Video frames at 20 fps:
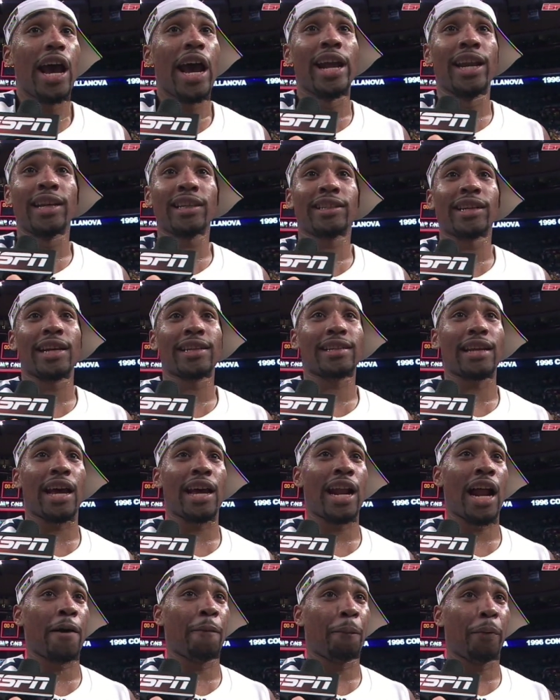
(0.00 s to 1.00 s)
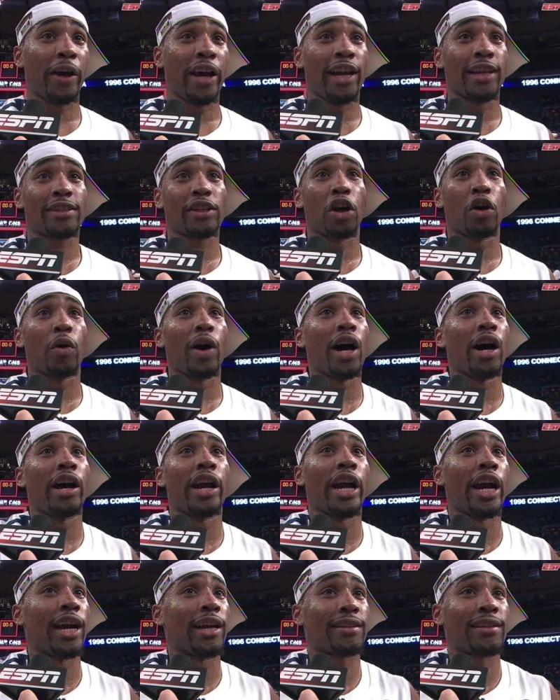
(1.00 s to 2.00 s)
And it's just, and I've played so
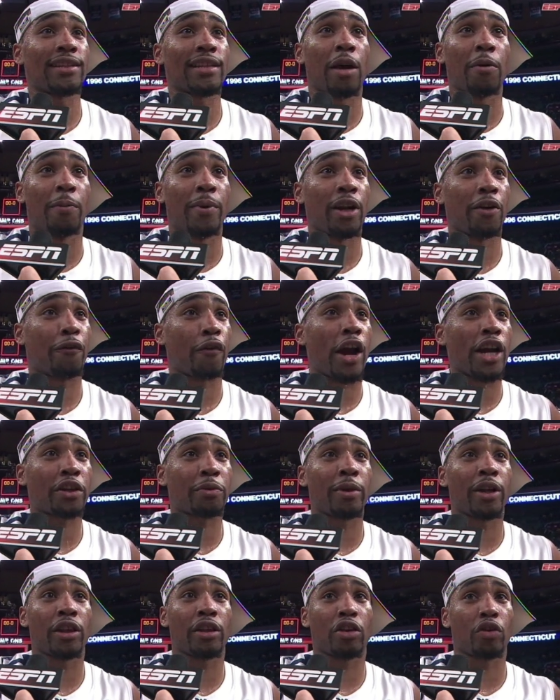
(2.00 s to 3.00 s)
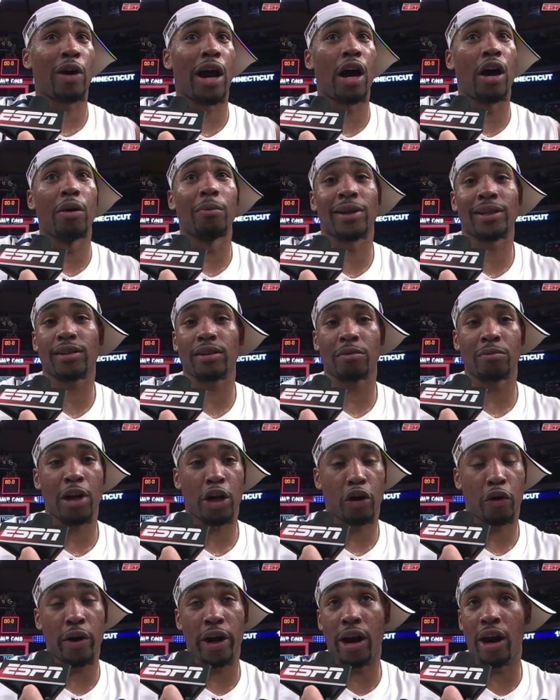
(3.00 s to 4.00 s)
well here since I've been a freshman throughout my,
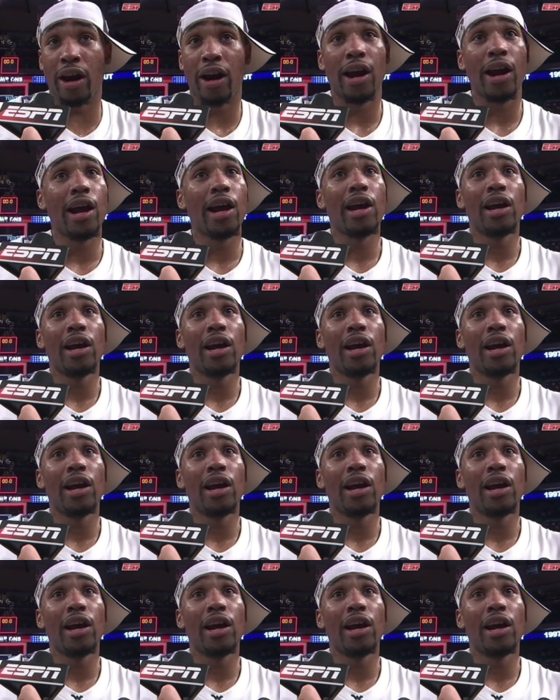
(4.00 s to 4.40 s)
my career.